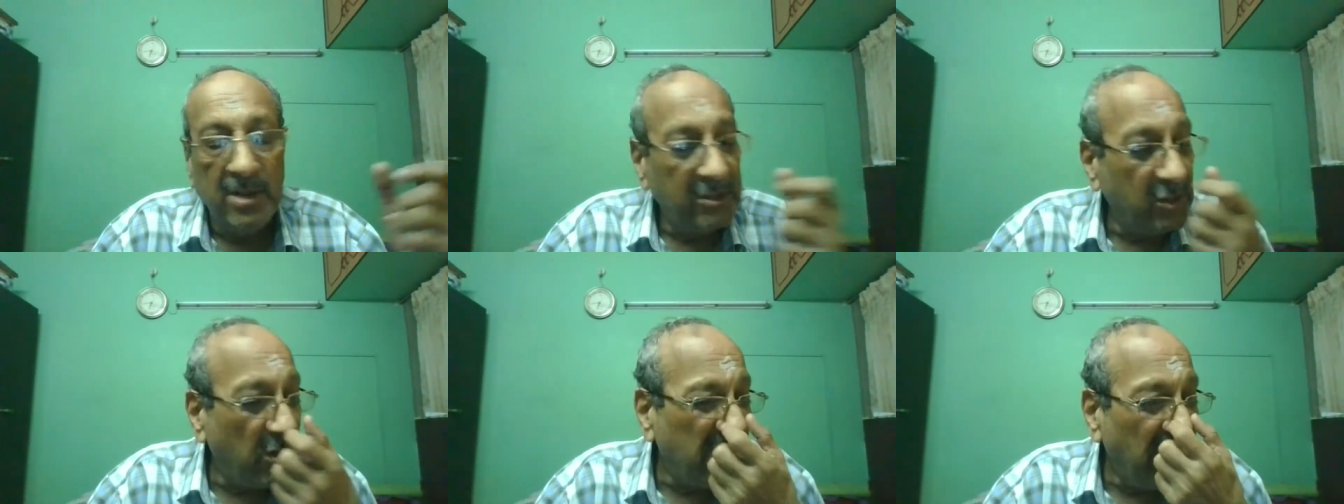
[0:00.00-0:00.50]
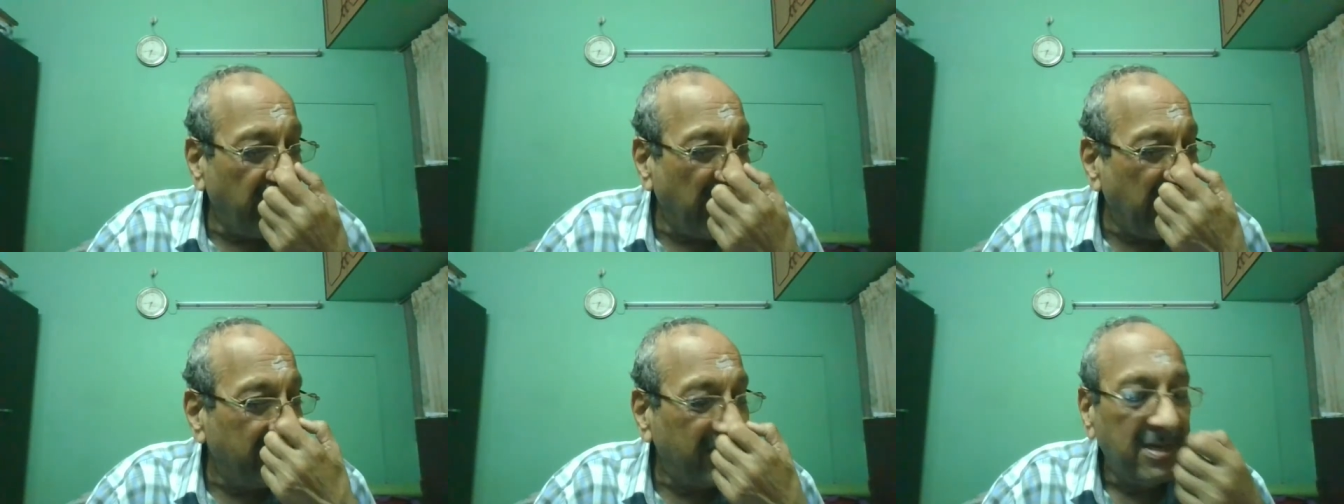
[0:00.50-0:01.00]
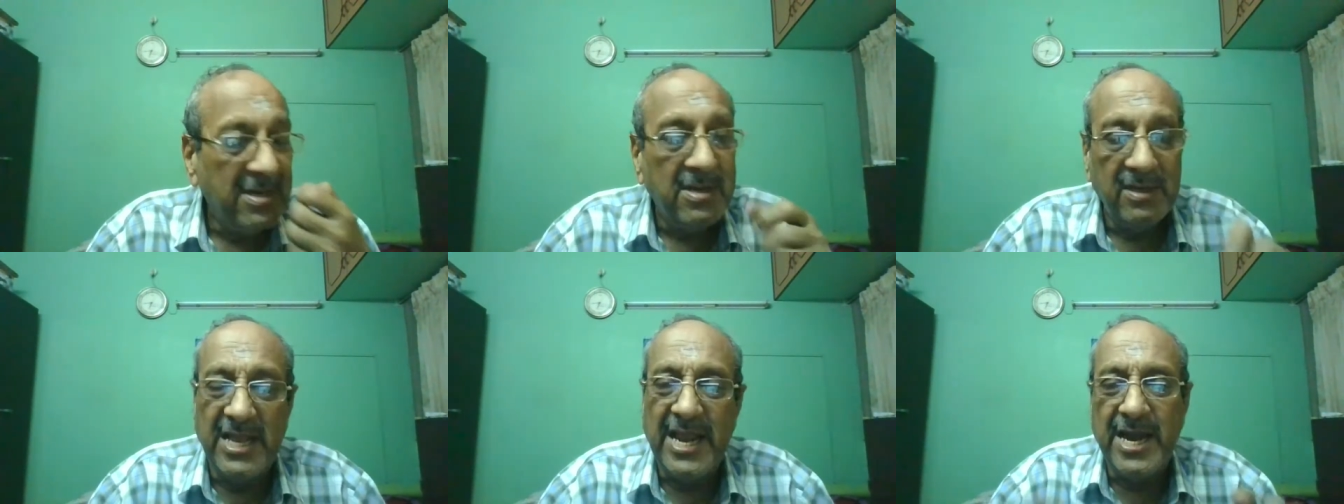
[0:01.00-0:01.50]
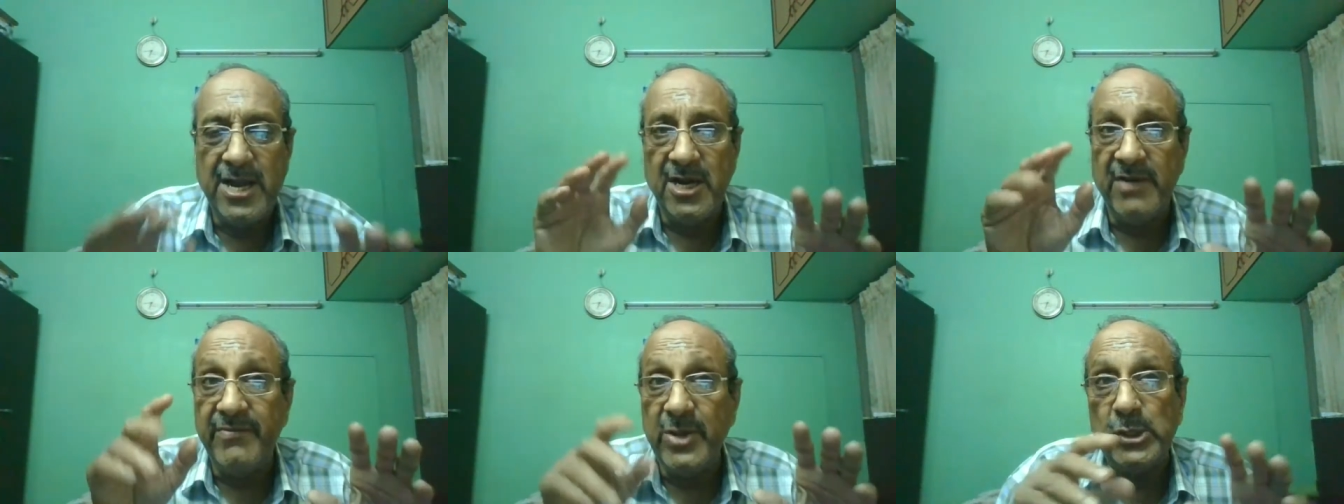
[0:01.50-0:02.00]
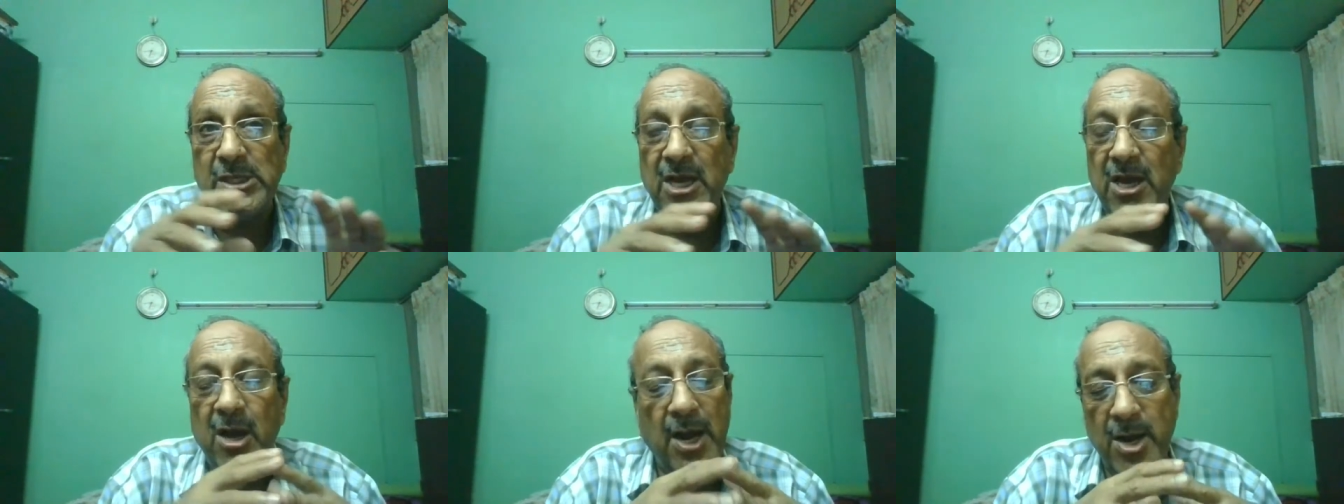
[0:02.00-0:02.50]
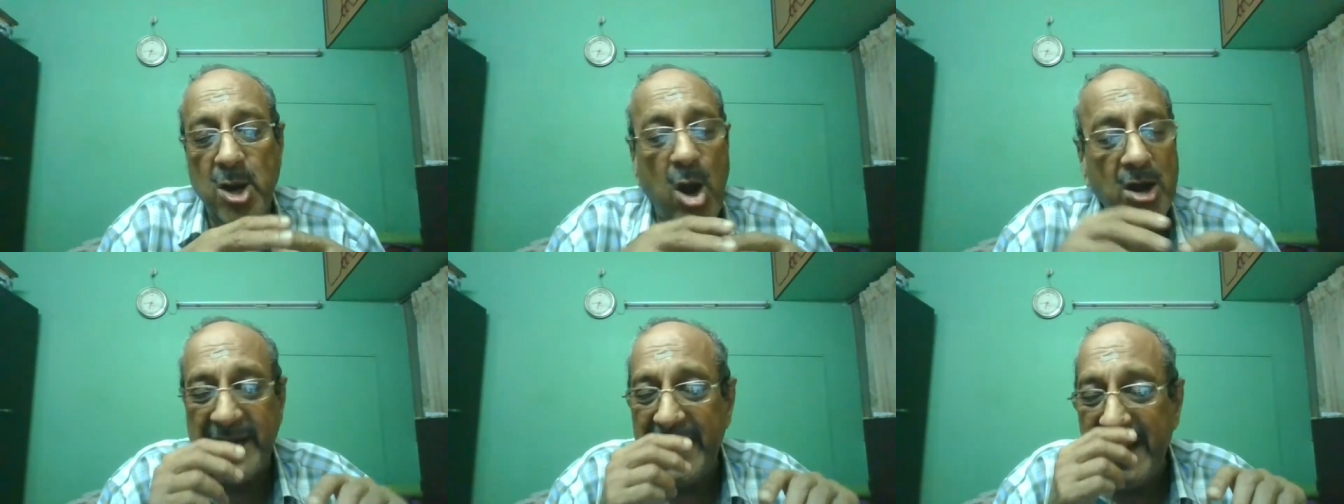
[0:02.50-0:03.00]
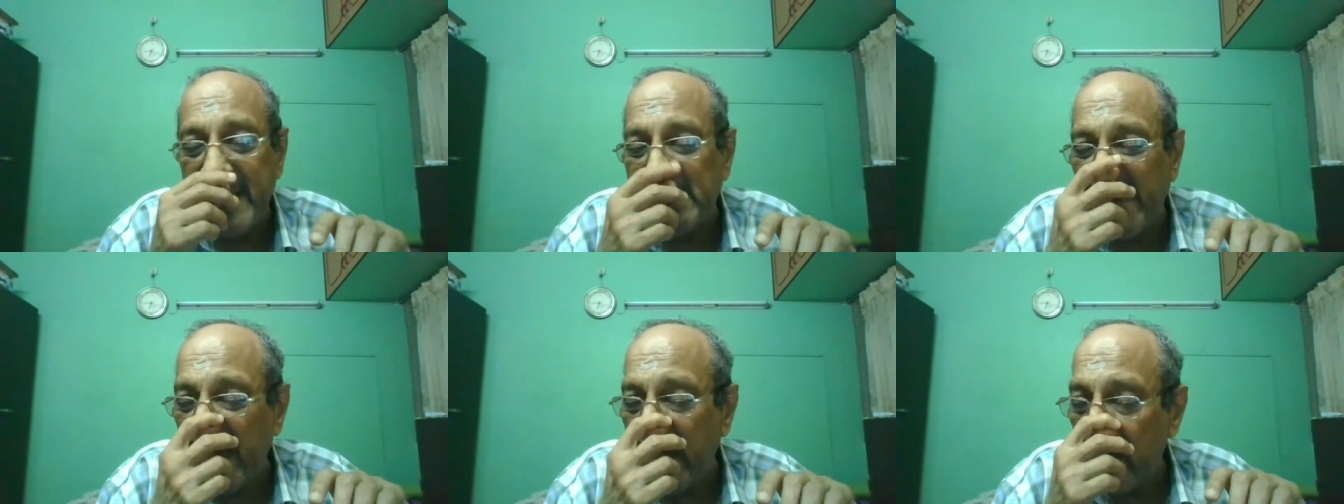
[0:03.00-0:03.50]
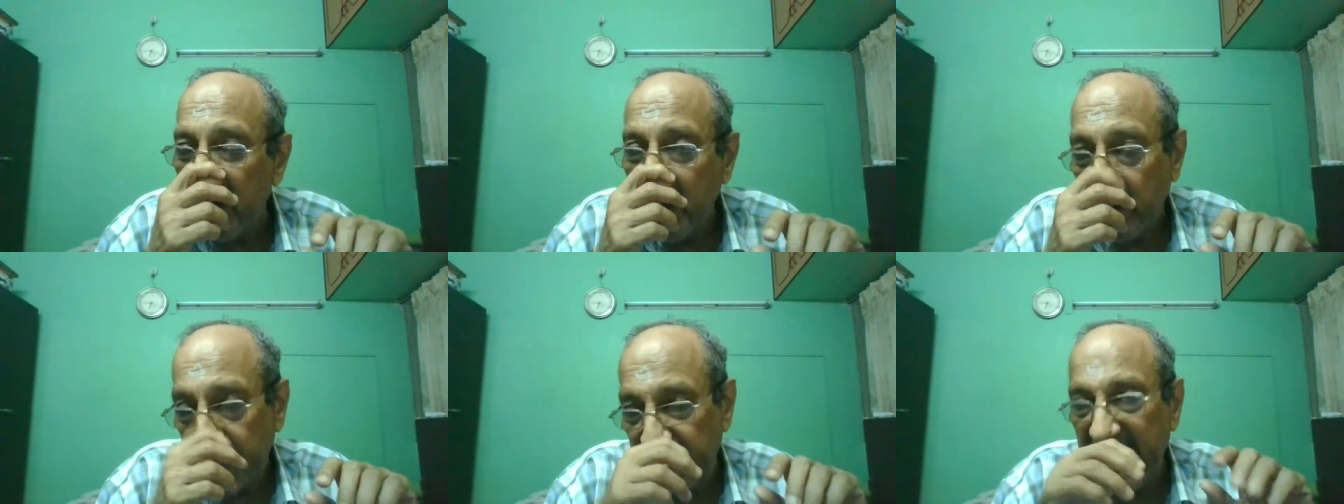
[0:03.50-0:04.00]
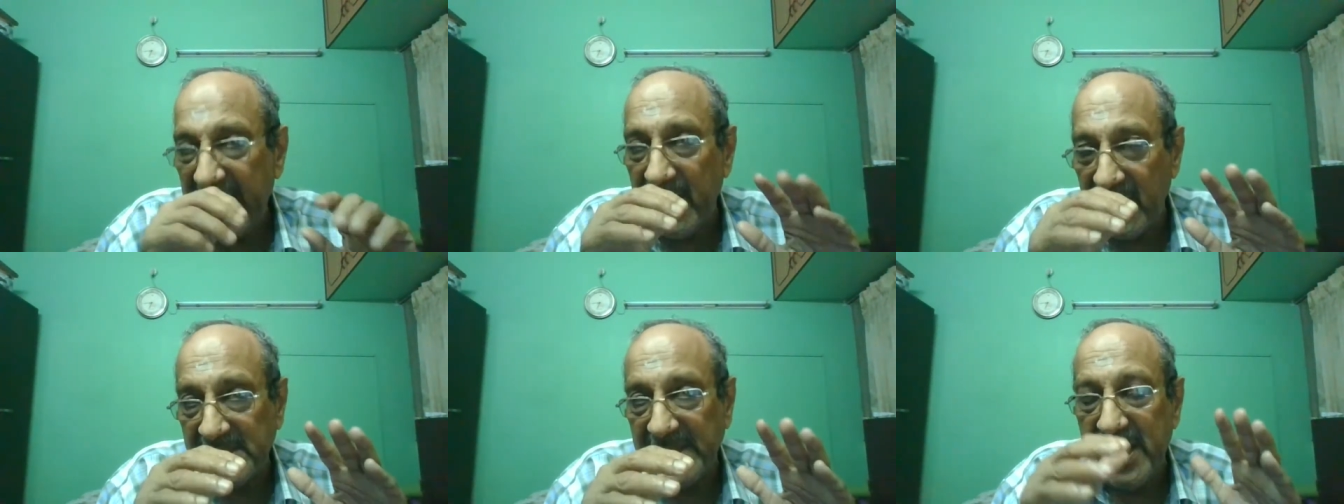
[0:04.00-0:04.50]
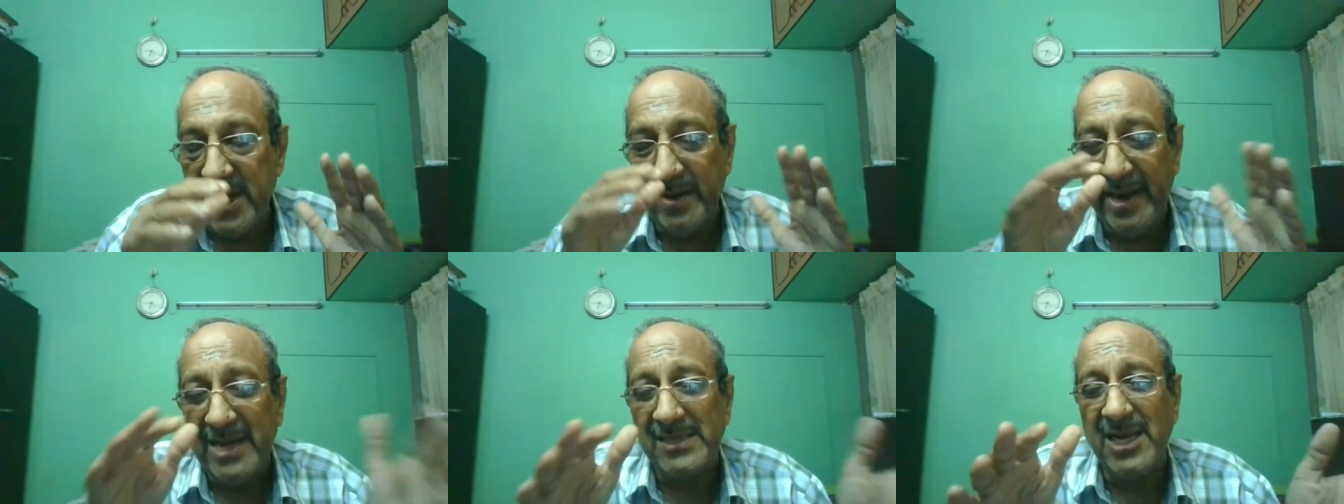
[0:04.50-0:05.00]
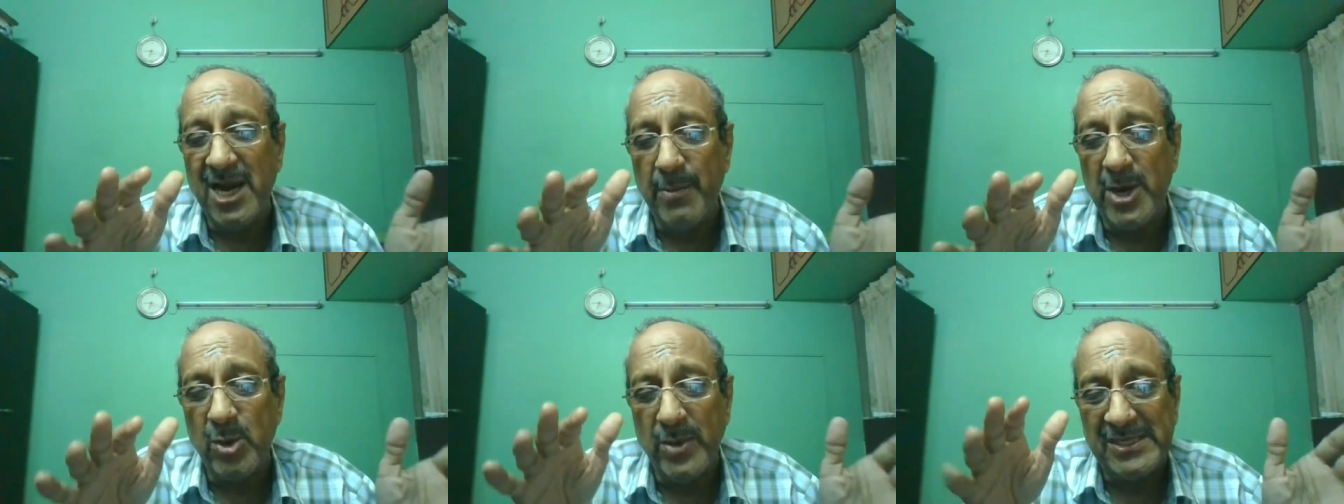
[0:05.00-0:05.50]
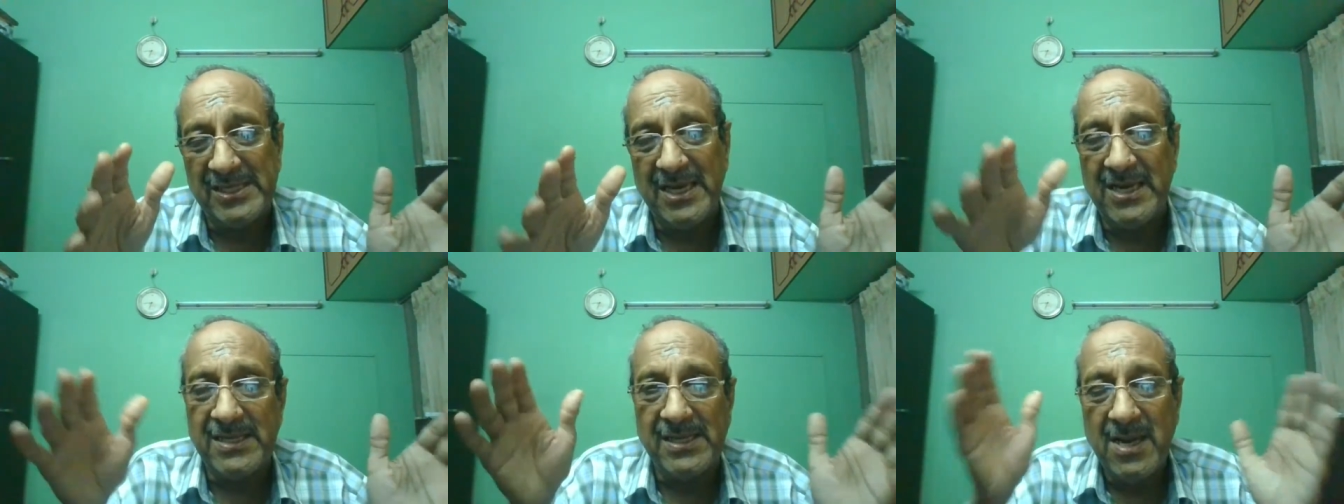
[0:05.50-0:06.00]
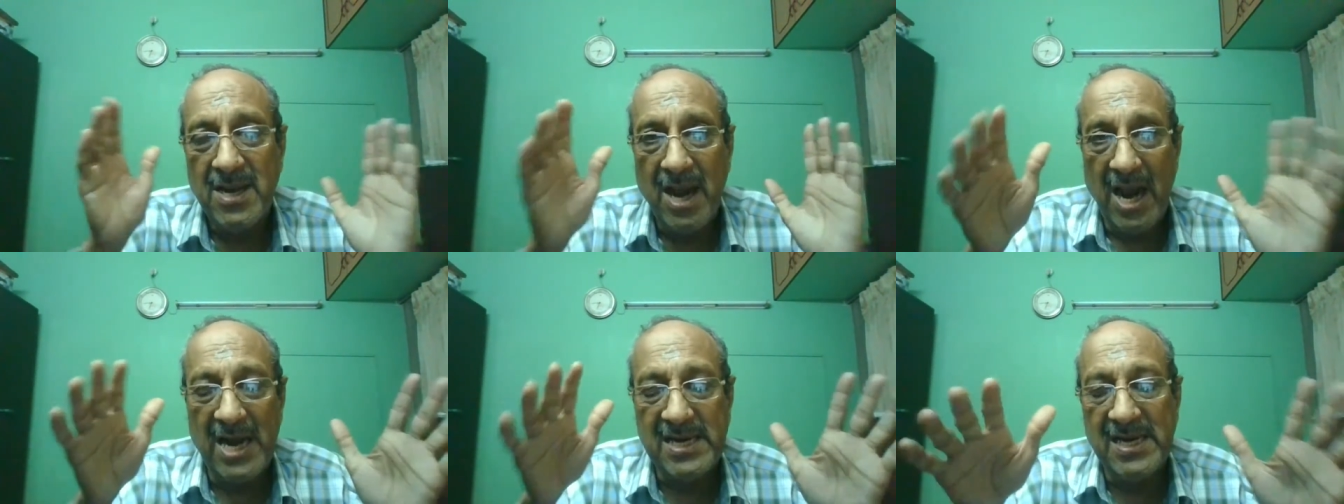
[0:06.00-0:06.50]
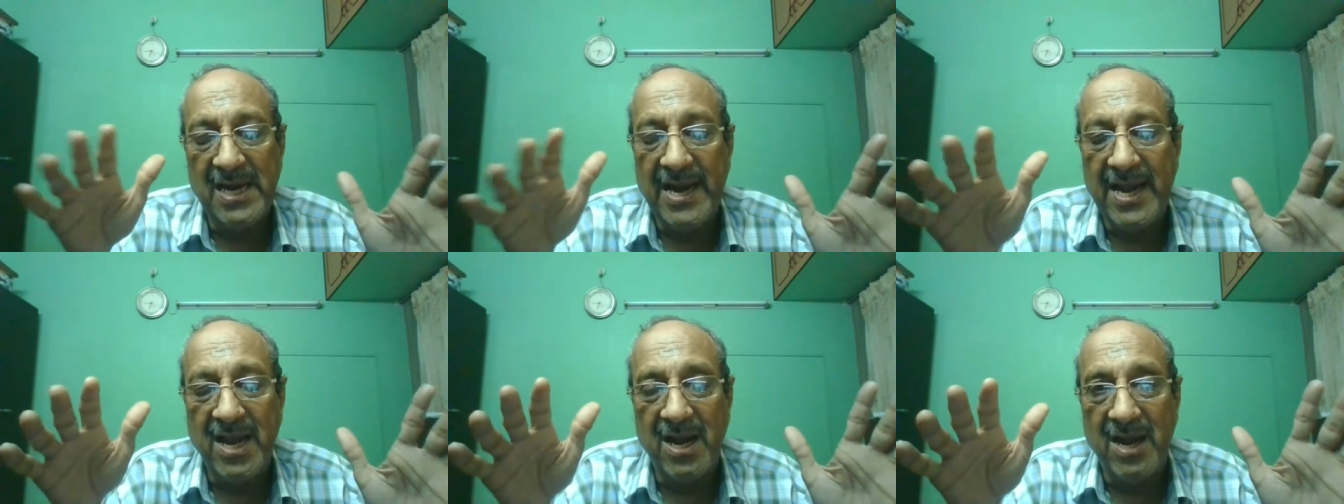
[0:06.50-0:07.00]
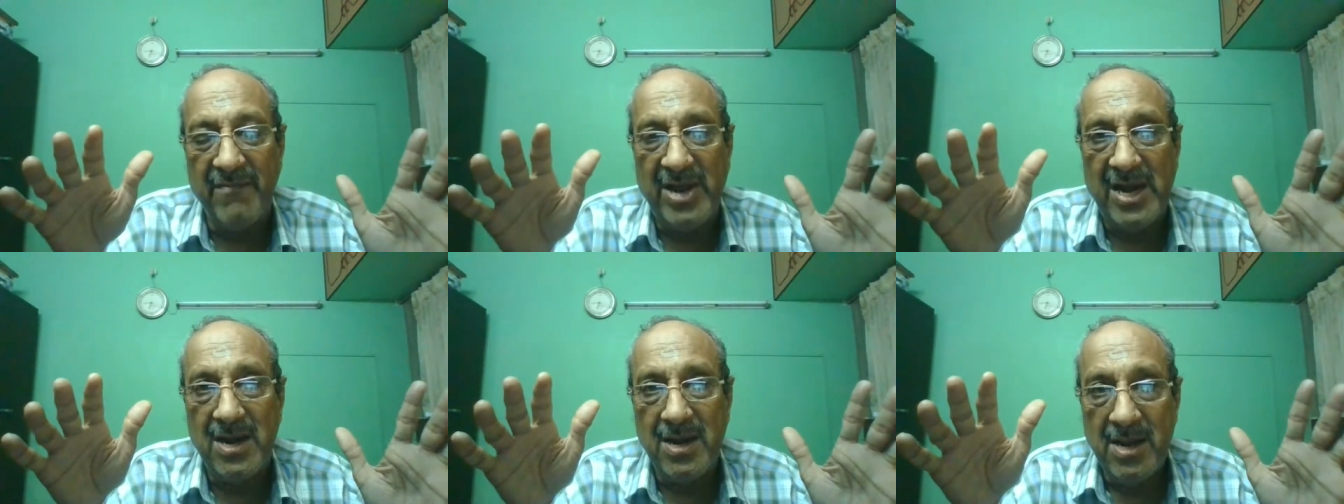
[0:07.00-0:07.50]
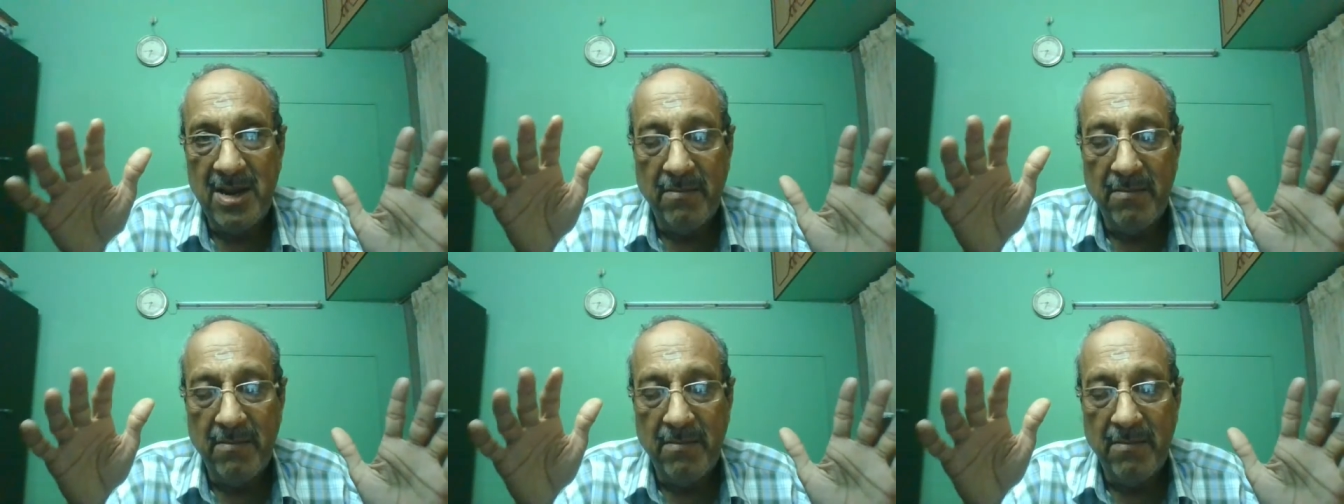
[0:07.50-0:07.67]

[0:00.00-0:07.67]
So otherwise, the interviews are not easy. They are asking reasonable questions at clerical level.